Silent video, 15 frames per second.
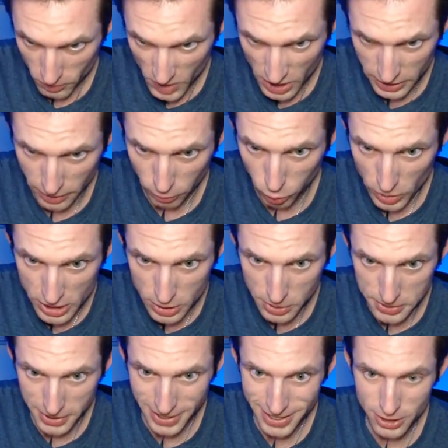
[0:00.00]
If we just
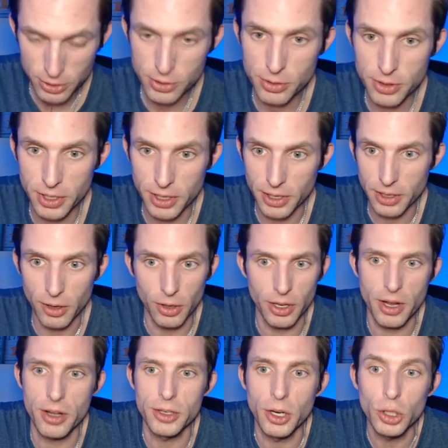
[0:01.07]
get to
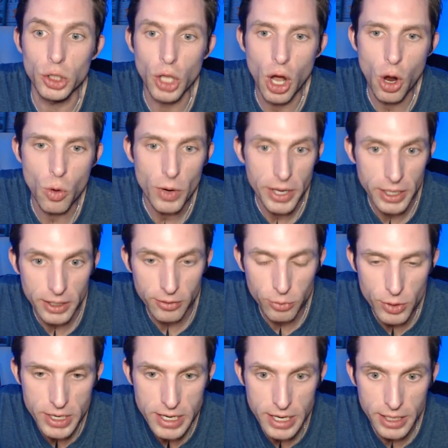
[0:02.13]
on the low end, if we
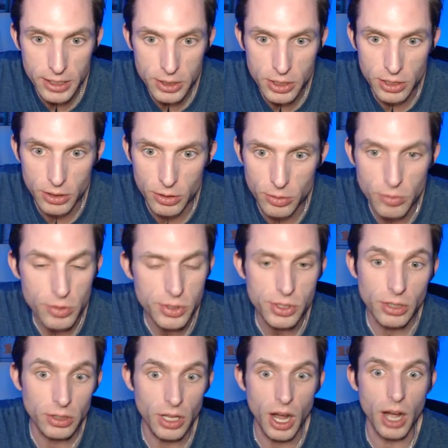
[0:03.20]
get to
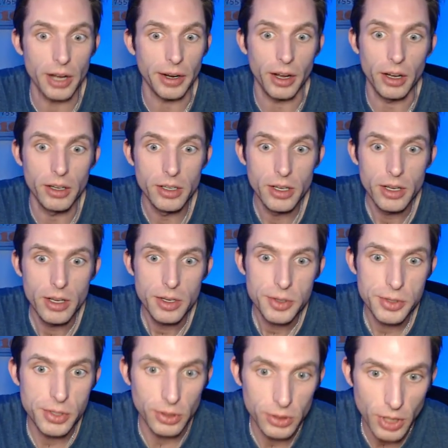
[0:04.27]
Solana's
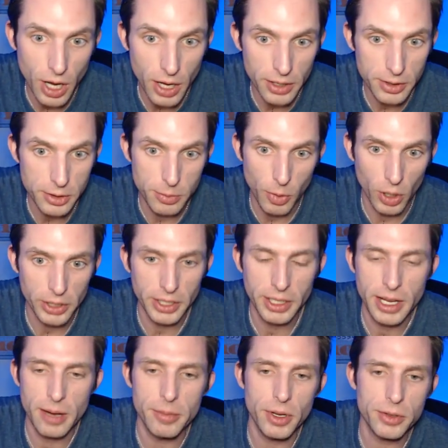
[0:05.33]
market
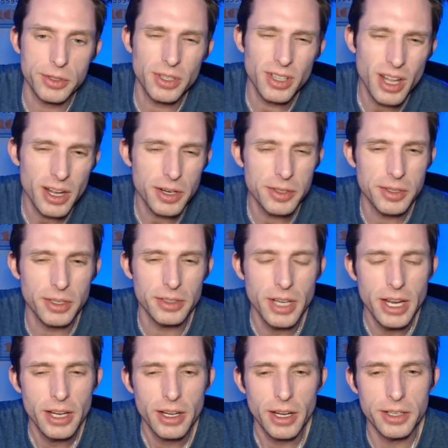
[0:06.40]
cap. Now Solana's a
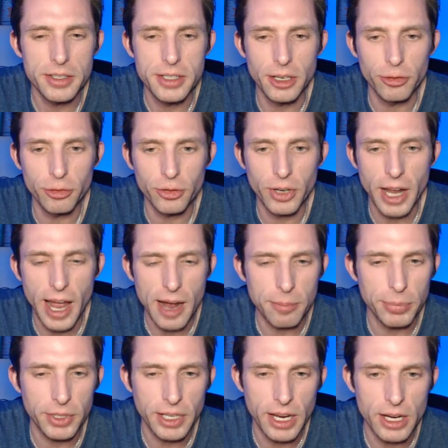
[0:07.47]
different
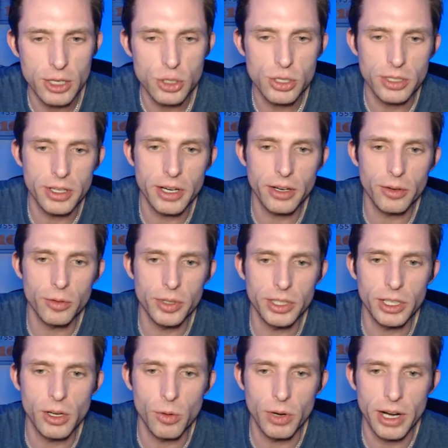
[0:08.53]
application. They're really
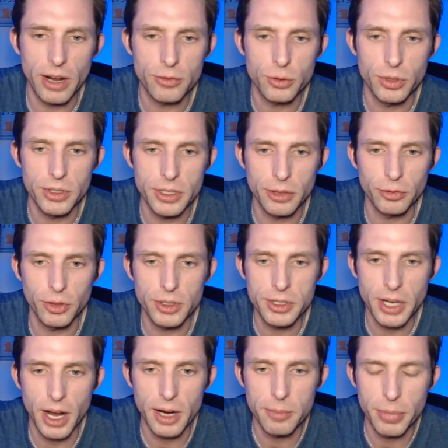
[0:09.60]
going after a different
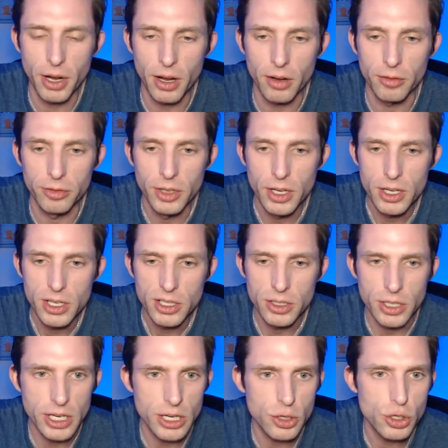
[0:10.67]
type of
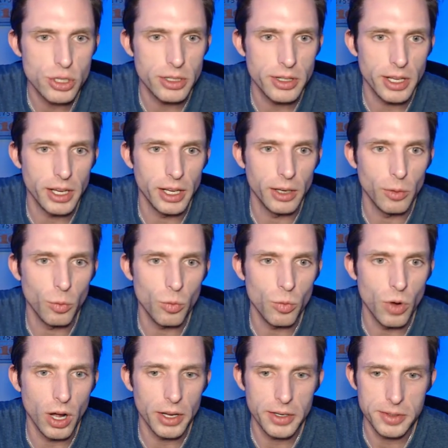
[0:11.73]
niche than
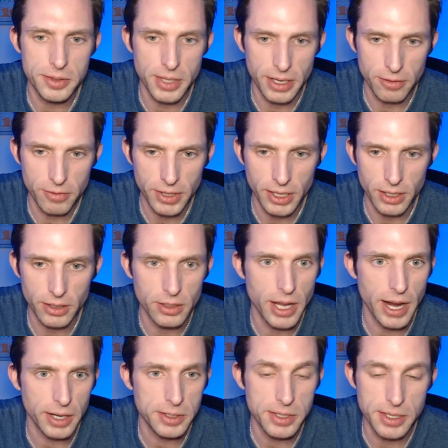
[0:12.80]
what Zenfin
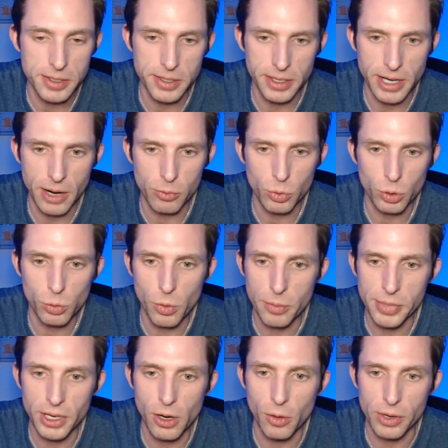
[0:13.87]
XDC network would be
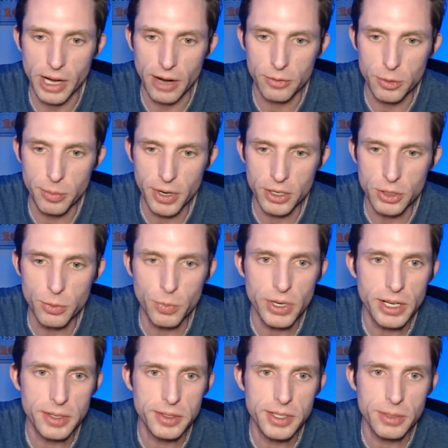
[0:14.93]
going after. But we
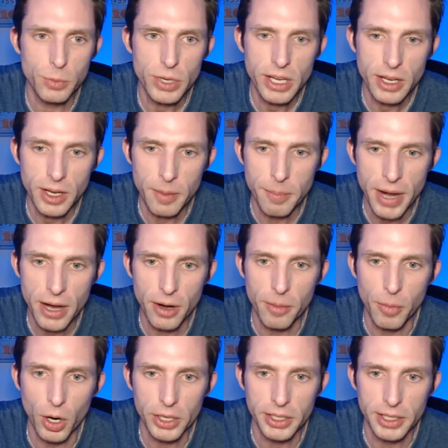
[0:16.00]
can compare it
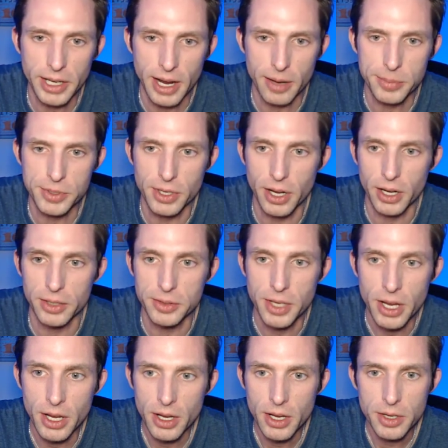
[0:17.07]
market cap size.
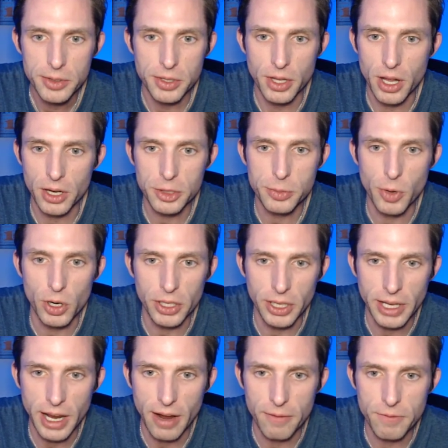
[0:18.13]
Solana's market
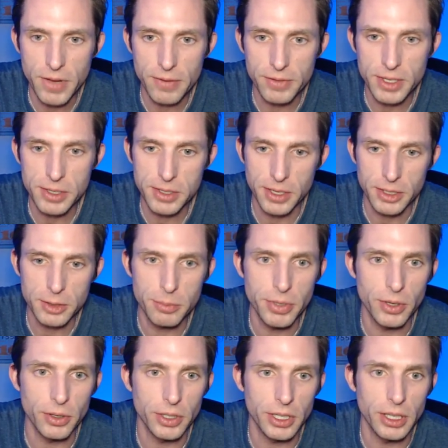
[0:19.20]
cap 56
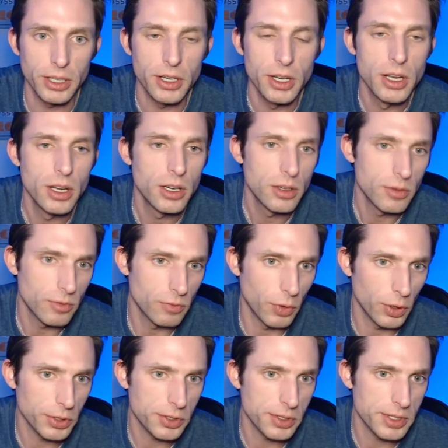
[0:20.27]
billion
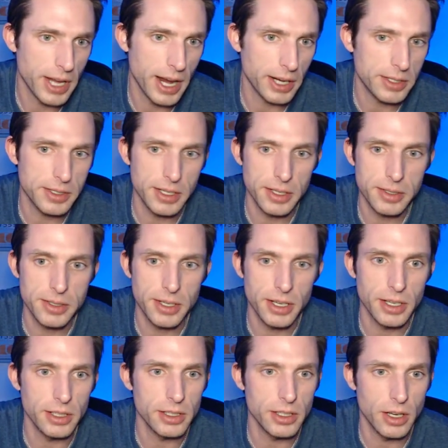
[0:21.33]
versus
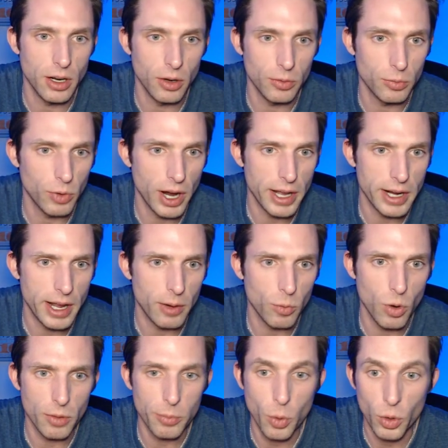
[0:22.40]
XDC, right at
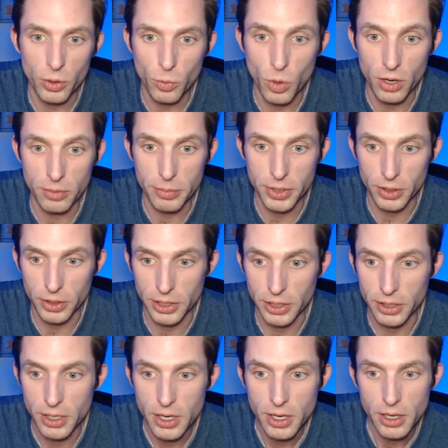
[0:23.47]
1.1 billion.
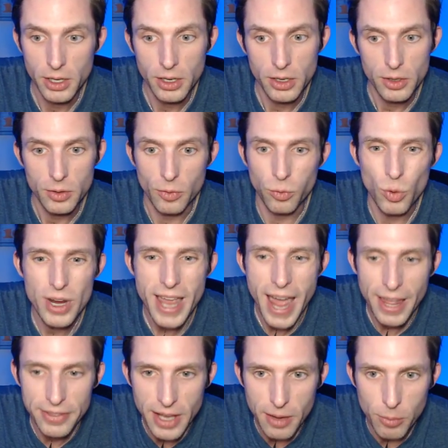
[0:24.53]
If we had
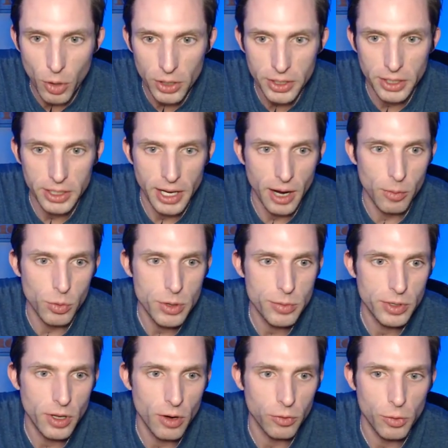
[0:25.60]
that market cap, we would
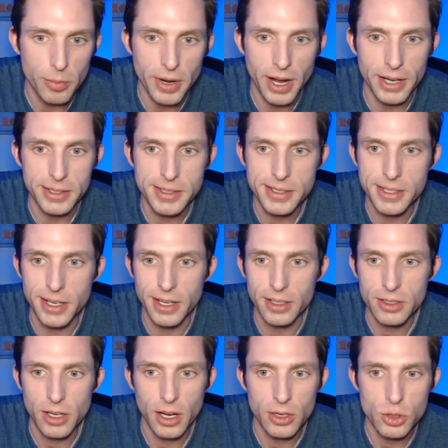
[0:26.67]
go from 9 cents
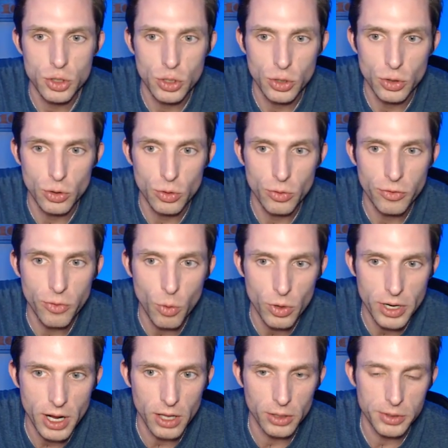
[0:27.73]
to
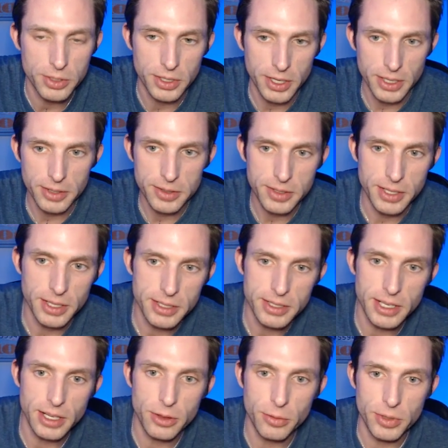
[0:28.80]

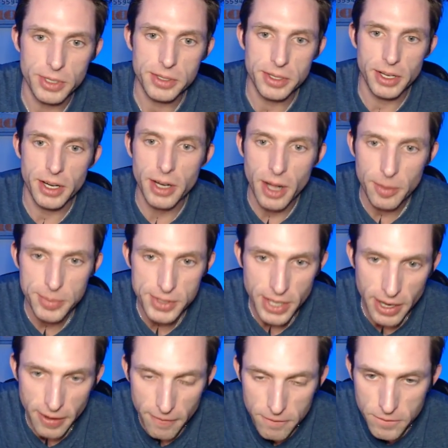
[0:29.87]
$4.63, an
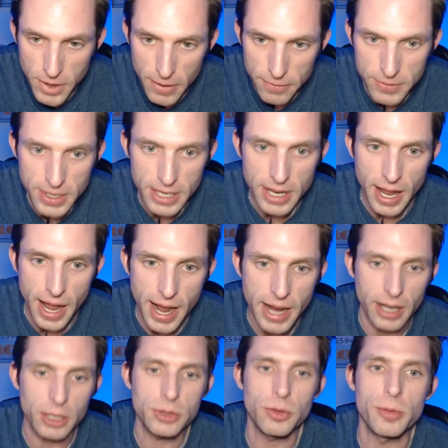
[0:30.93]
upside of
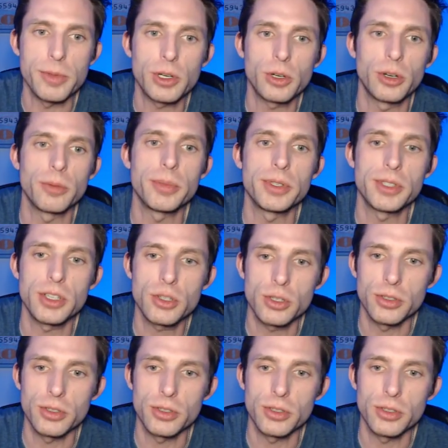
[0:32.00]
50x from the current position.